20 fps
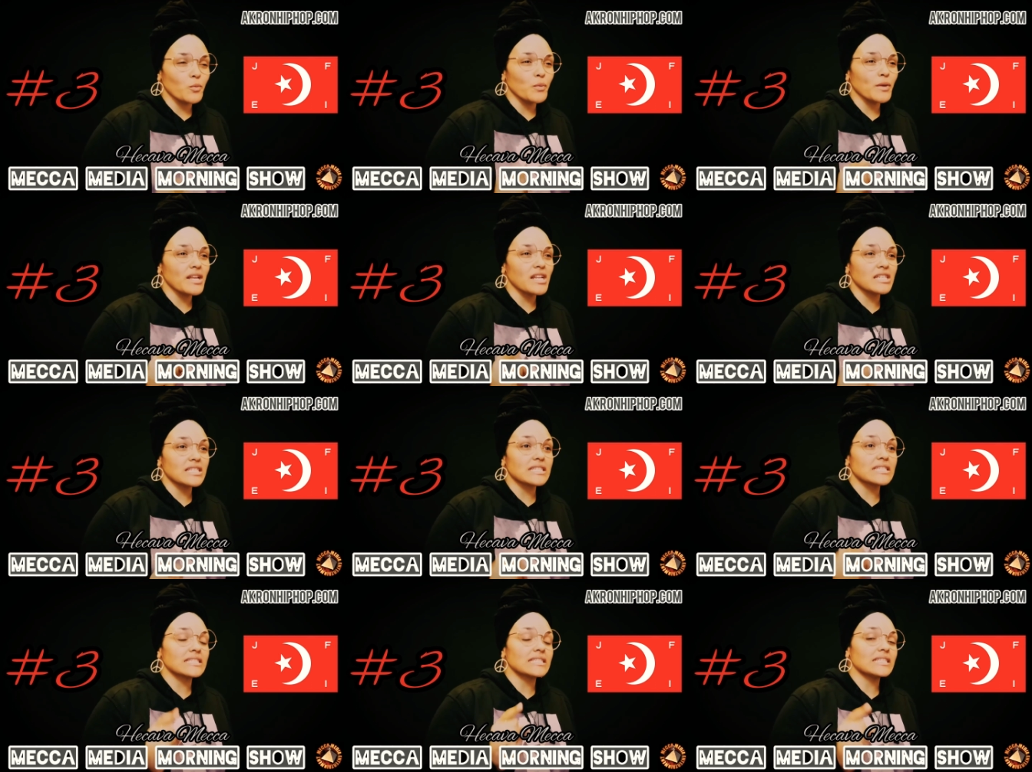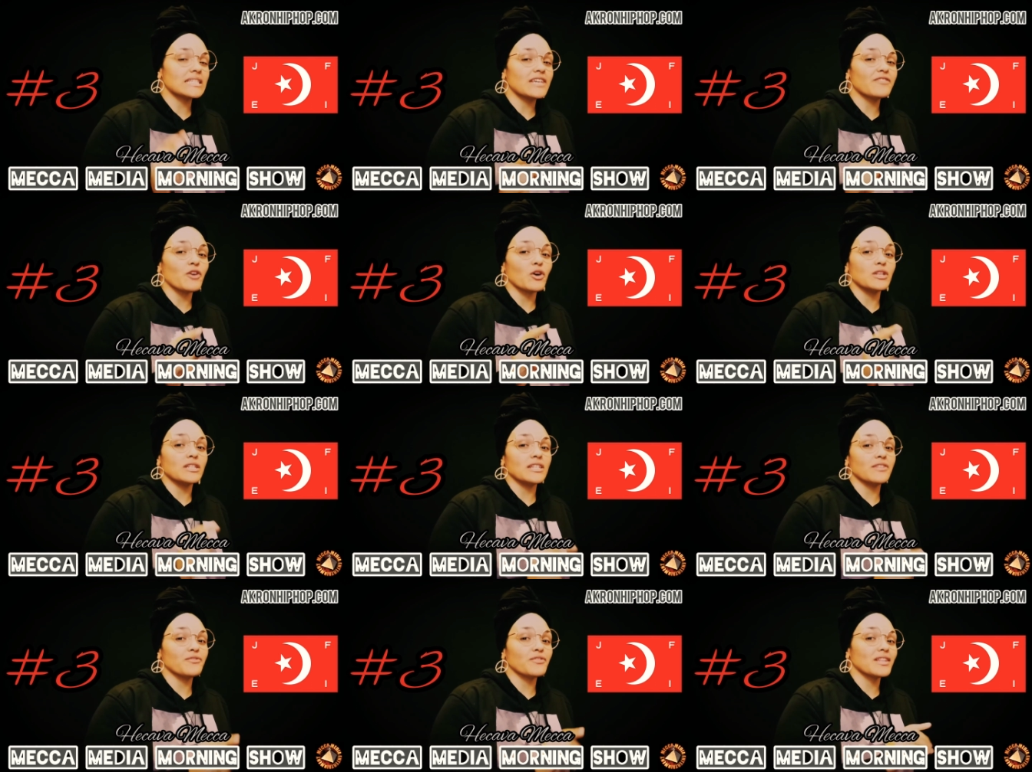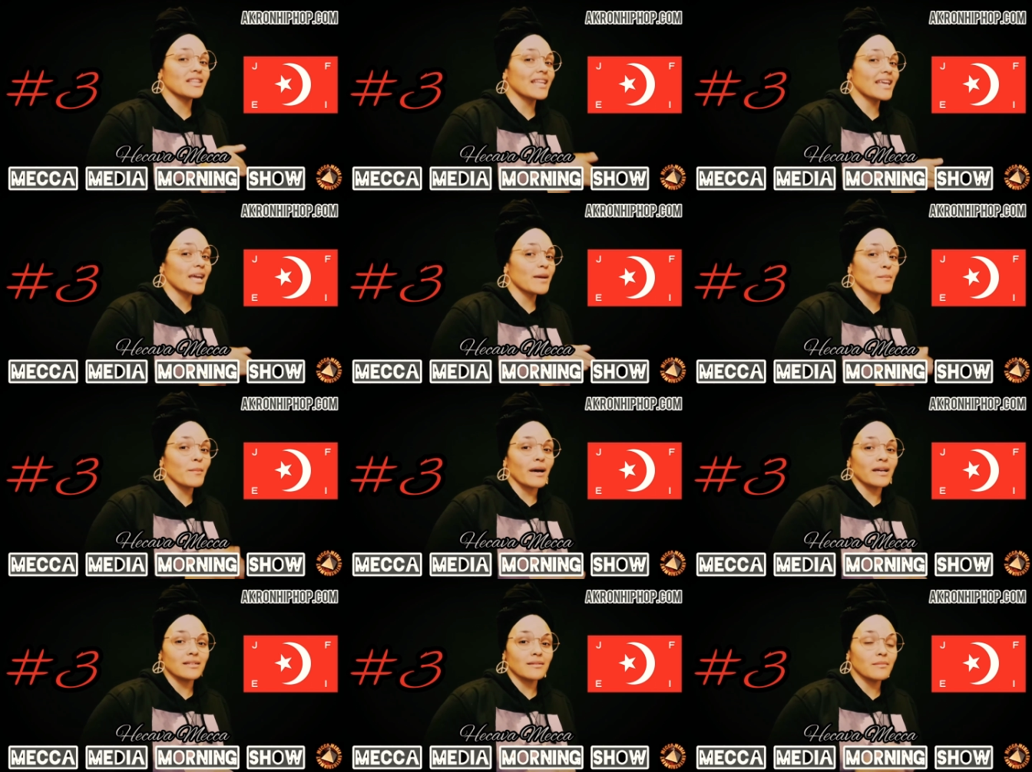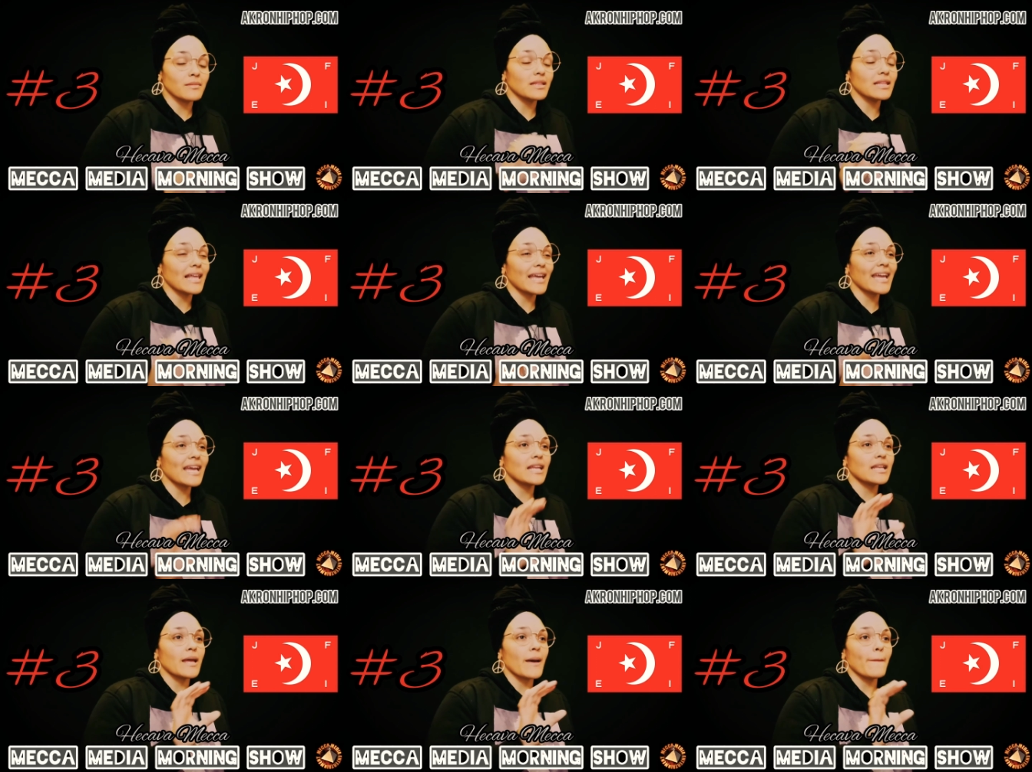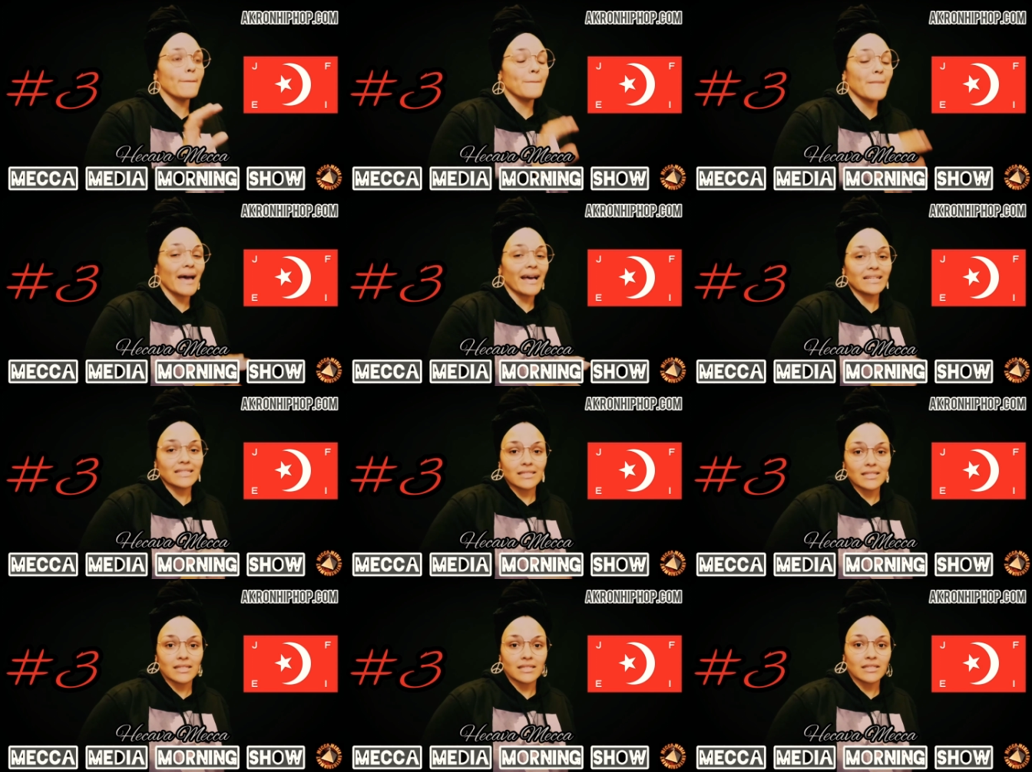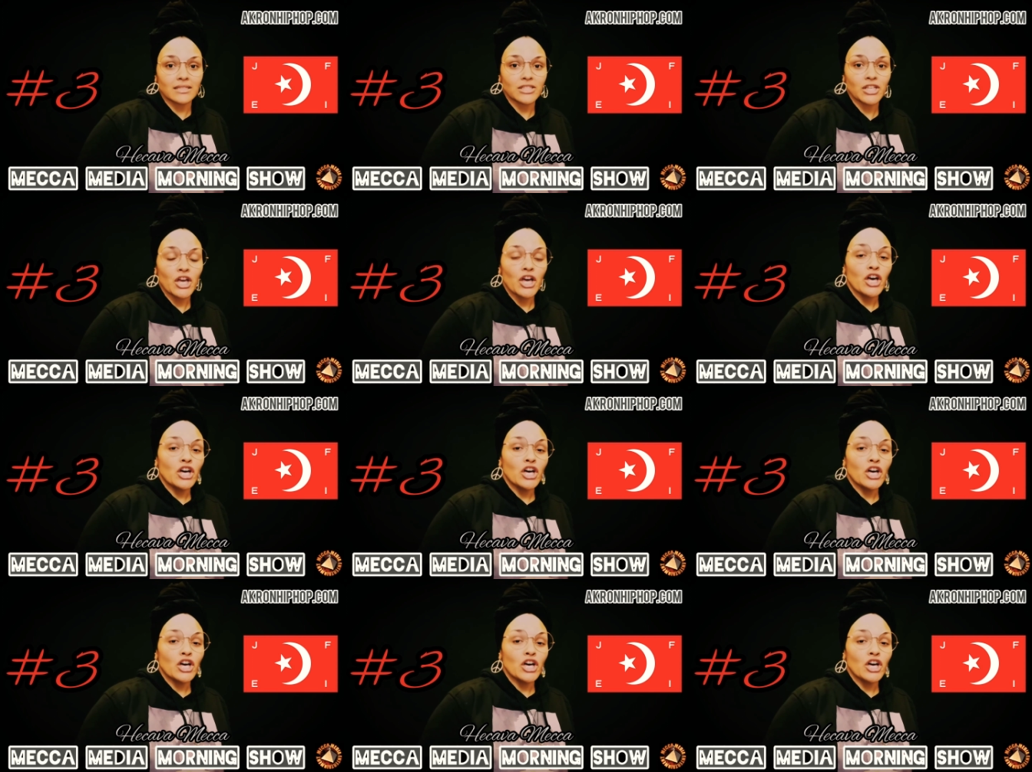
We just live on different land, land masses.